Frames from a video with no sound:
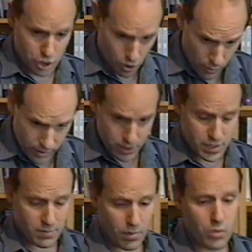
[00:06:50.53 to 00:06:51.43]
Joe Rutledge
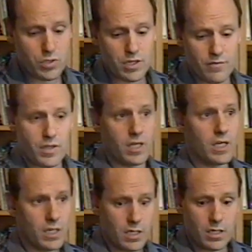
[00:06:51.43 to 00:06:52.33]
did most of the
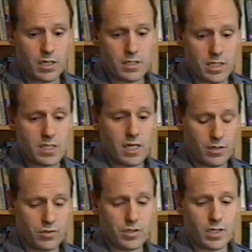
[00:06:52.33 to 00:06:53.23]

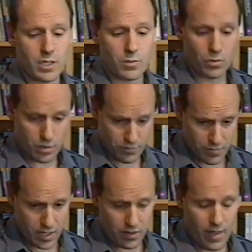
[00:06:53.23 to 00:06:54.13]
detailed work of
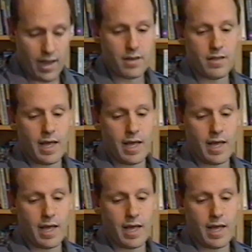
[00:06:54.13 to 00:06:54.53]
making that